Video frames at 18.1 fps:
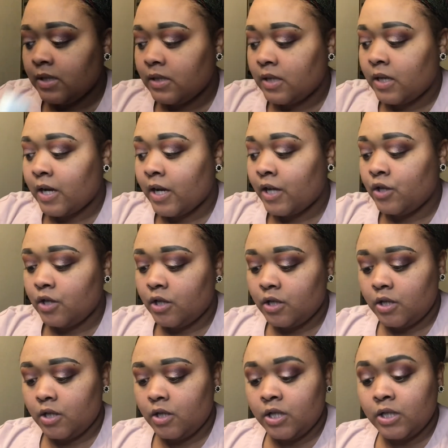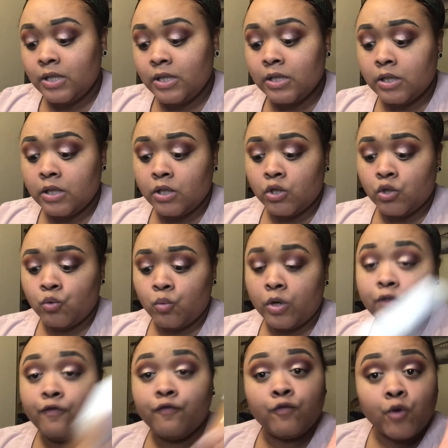and this is the
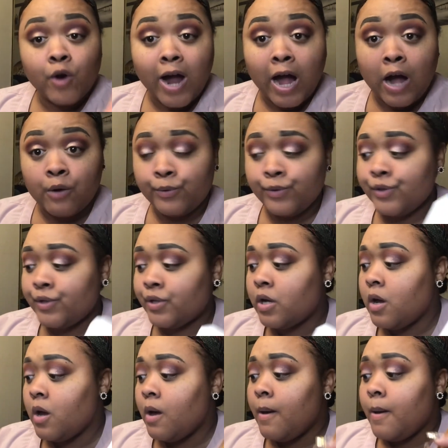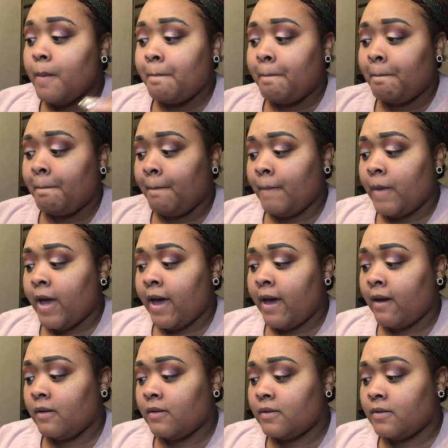24 hours
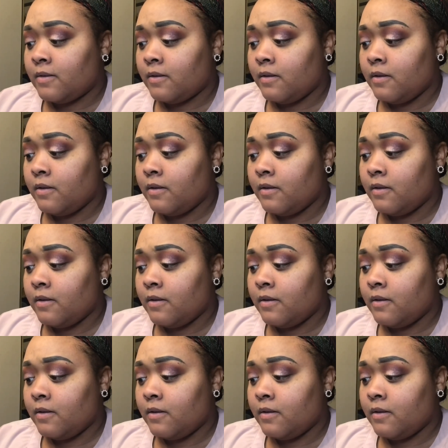matte,